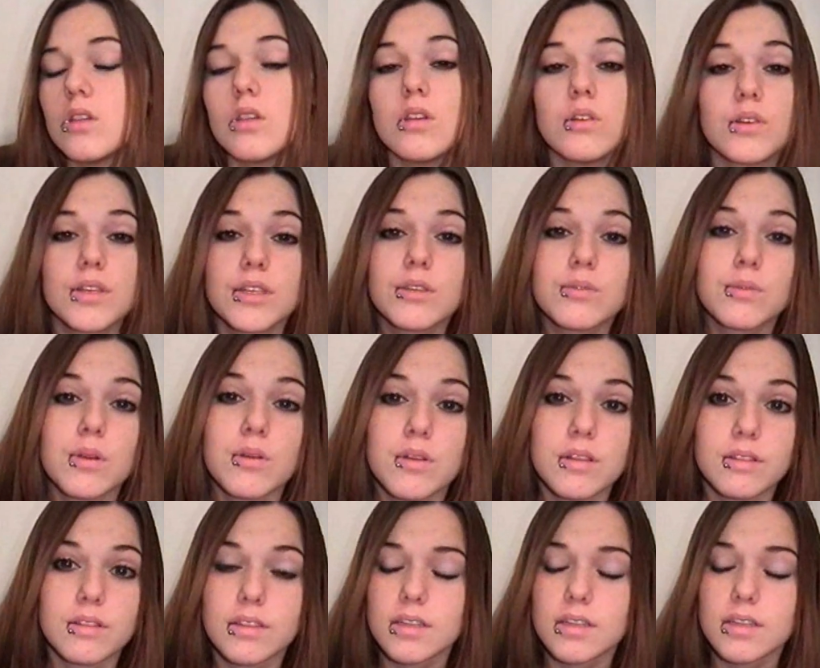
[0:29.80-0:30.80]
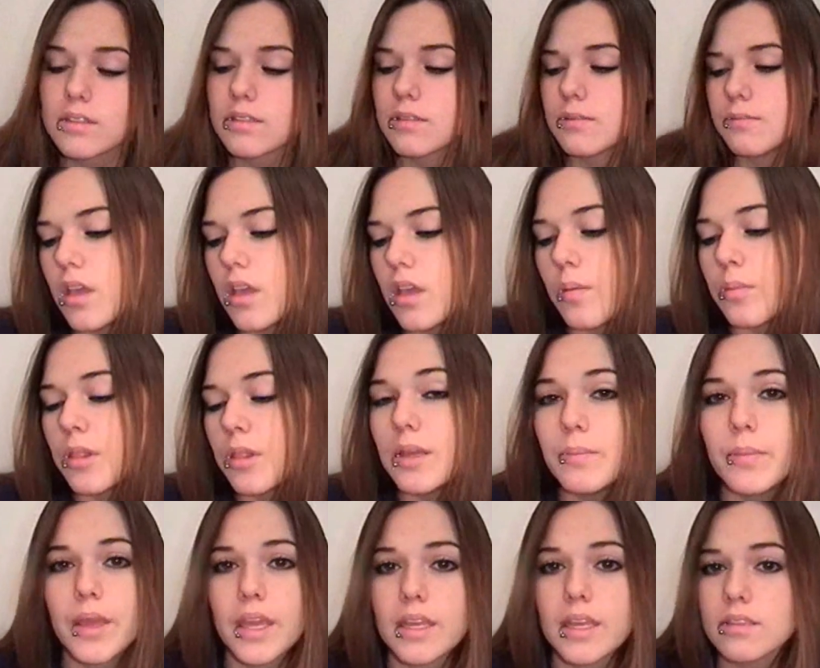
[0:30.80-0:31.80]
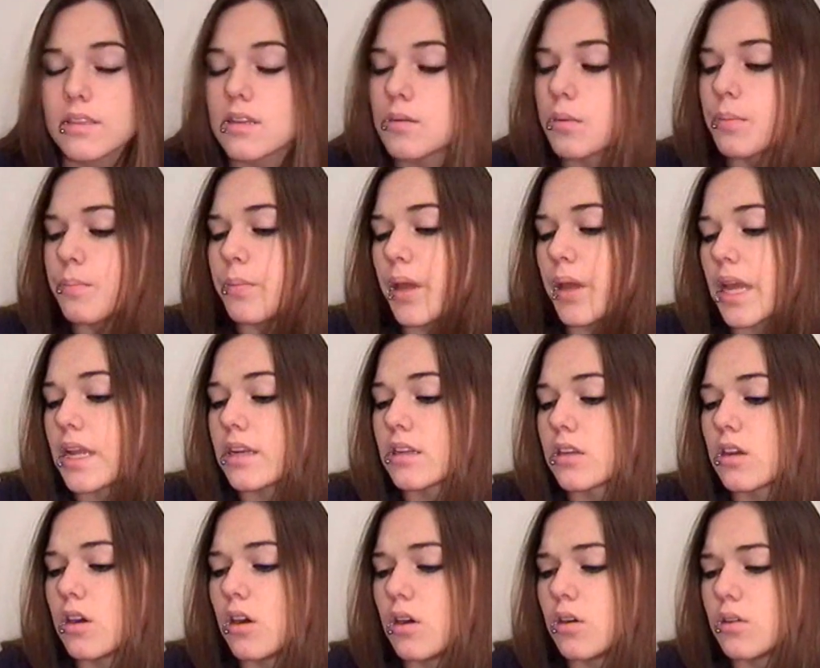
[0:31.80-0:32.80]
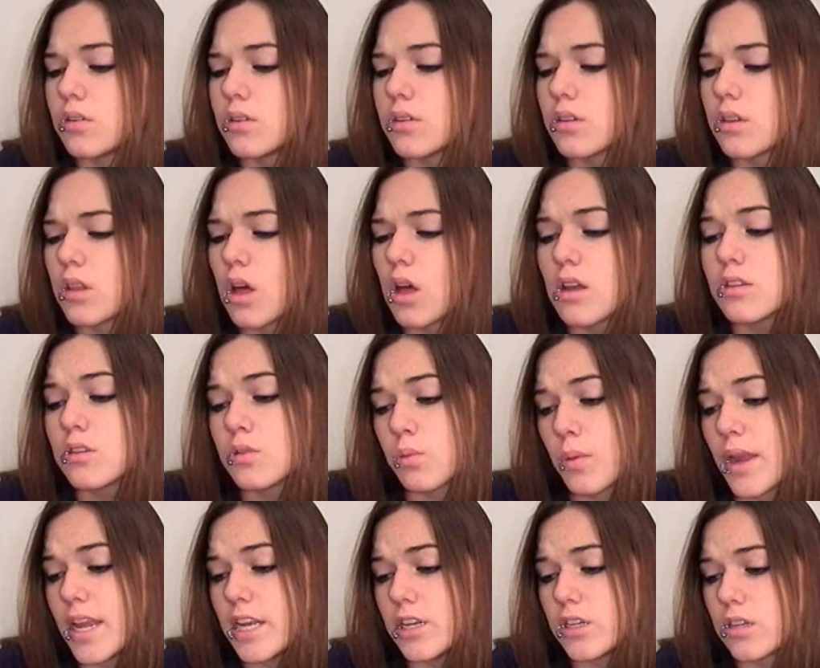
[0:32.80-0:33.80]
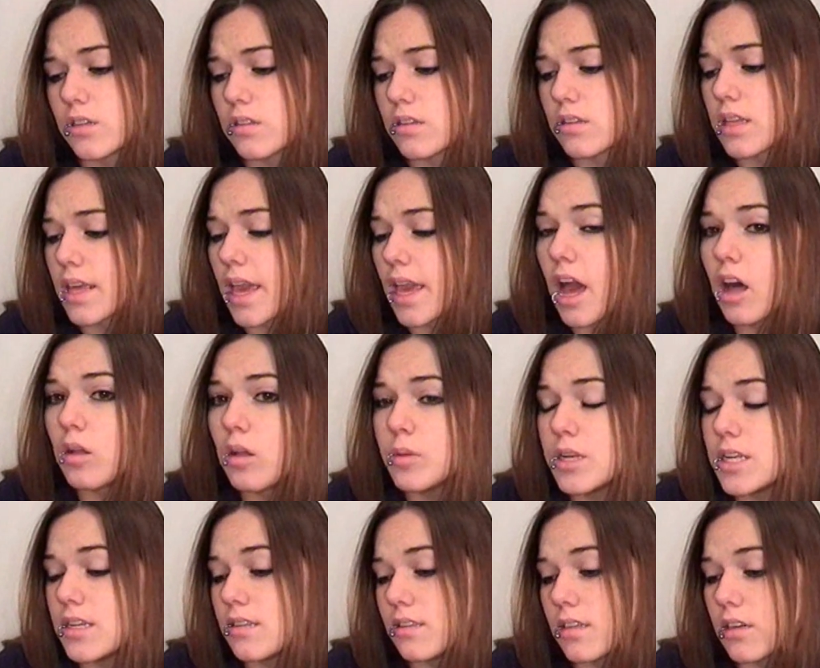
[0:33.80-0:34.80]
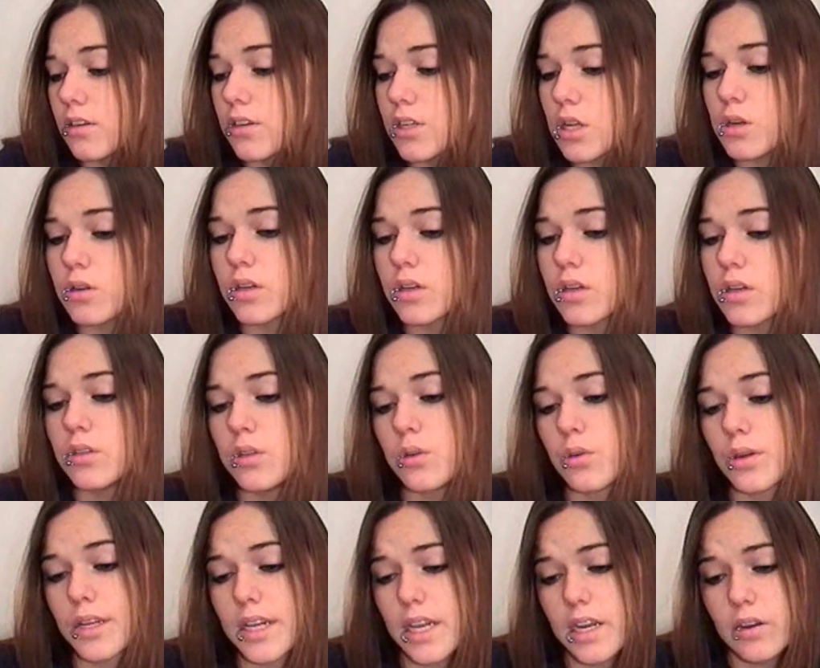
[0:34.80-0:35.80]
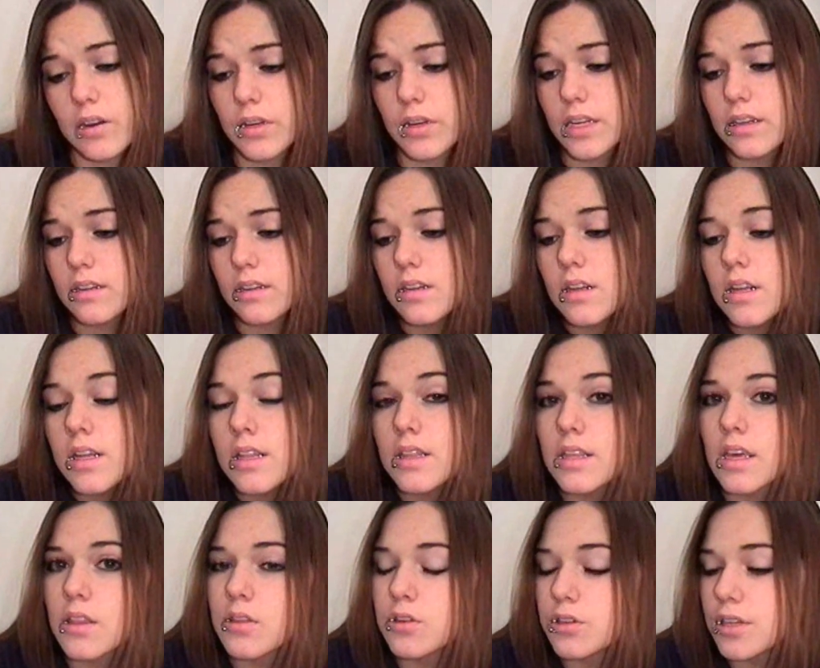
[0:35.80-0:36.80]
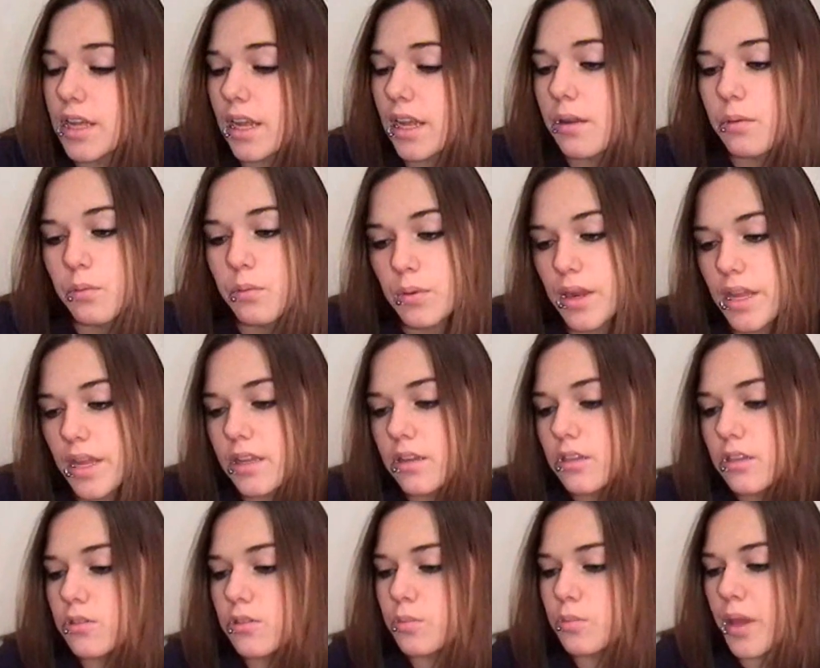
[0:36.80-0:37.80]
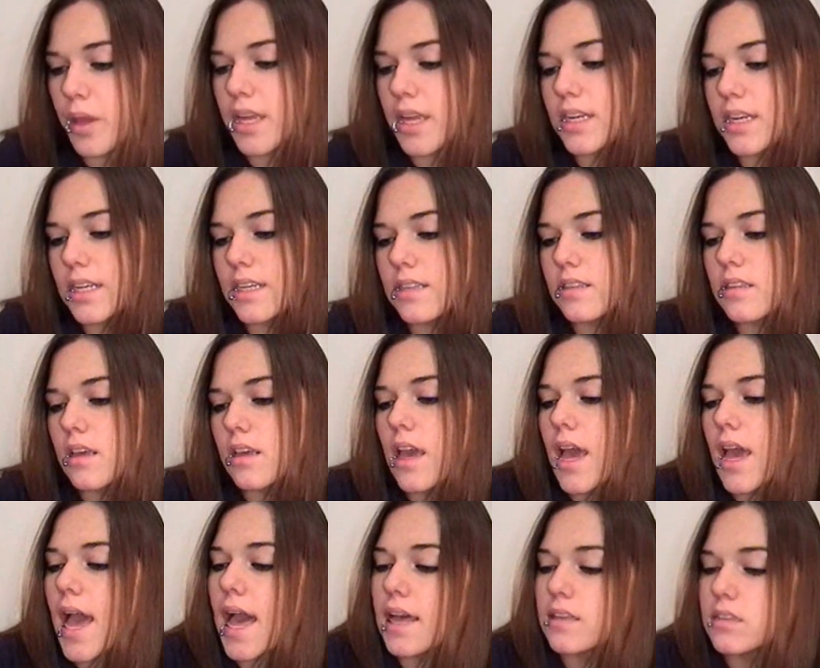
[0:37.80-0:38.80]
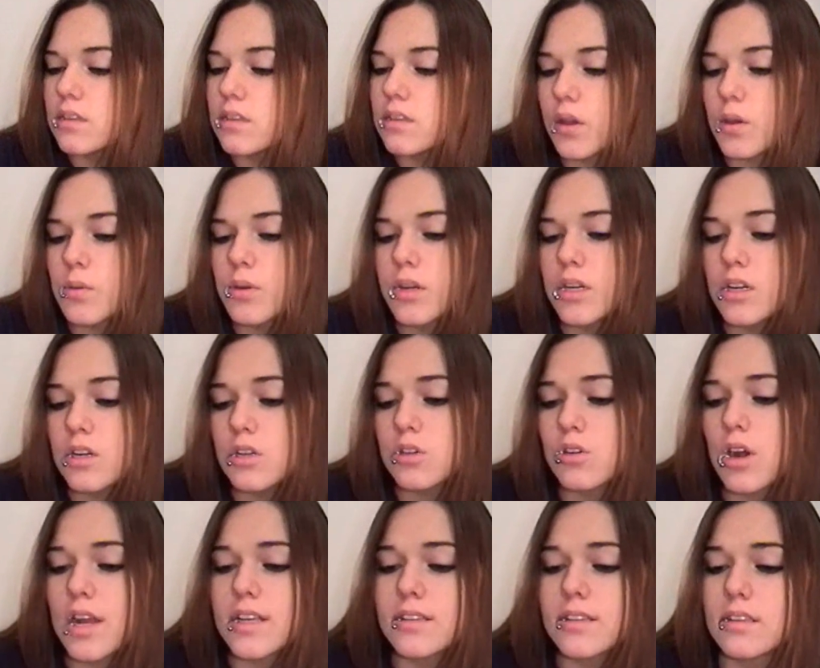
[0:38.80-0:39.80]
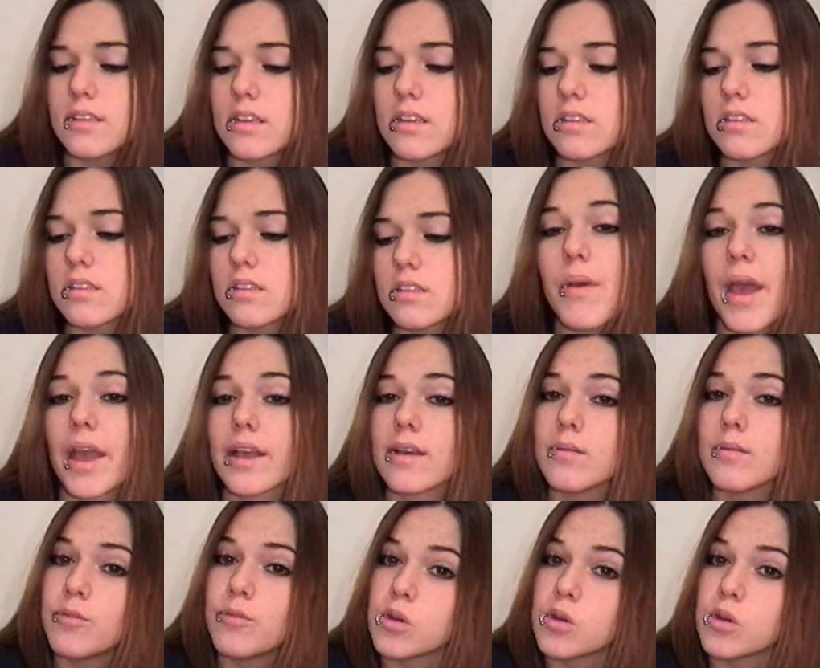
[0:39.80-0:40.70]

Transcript: Lucas wrote us this. I play bass in a band called Lost Wages in the Albany, Saratoga, New York area. The other day, Rick, whose band it is, asked if I wanted to try singing some backup